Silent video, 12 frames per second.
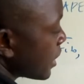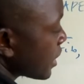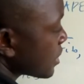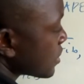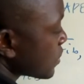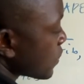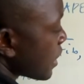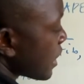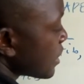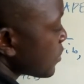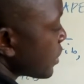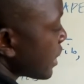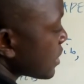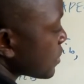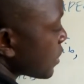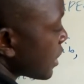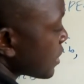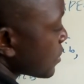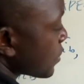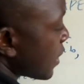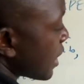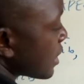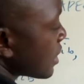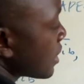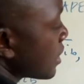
x squared plus y squared.